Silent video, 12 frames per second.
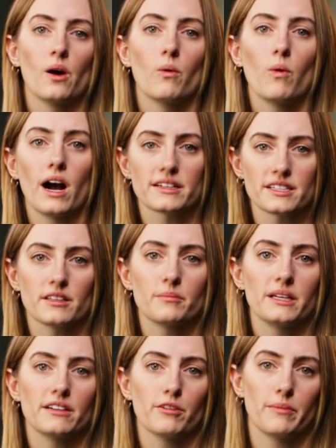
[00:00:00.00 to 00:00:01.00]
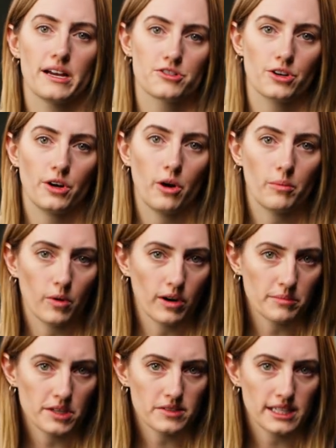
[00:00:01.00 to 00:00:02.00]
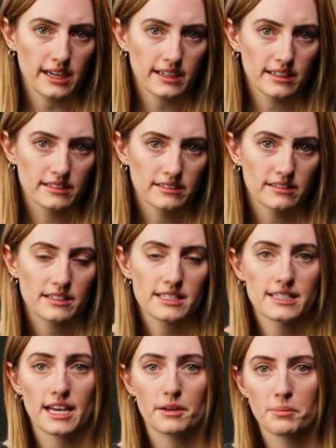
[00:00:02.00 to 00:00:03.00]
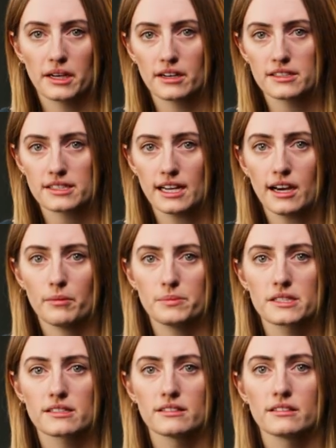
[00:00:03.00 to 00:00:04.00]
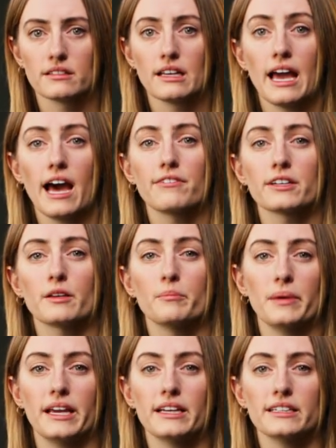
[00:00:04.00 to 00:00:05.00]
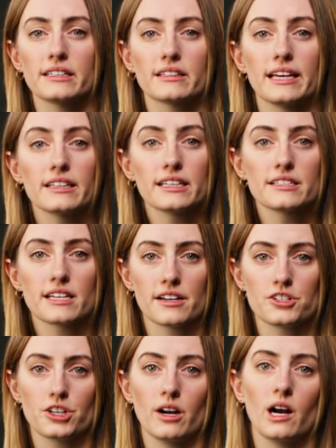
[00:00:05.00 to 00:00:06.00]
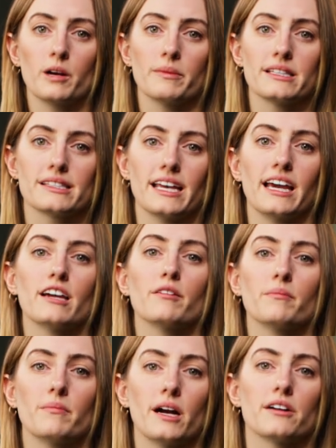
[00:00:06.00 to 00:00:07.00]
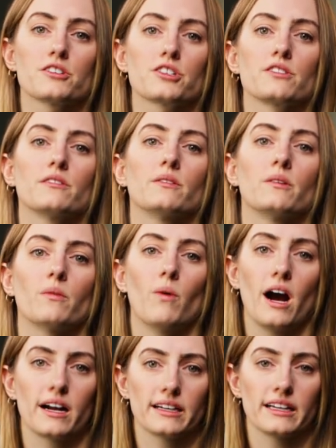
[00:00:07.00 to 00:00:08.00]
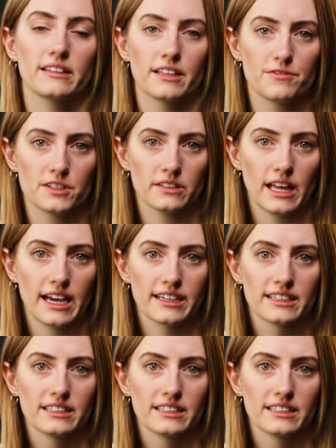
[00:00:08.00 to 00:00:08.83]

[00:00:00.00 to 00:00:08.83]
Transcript: Walk to the beat of a metronome or music. Take bigger steps. Have a companion lightly touch your arm and say, "March." Walk and lift your leg.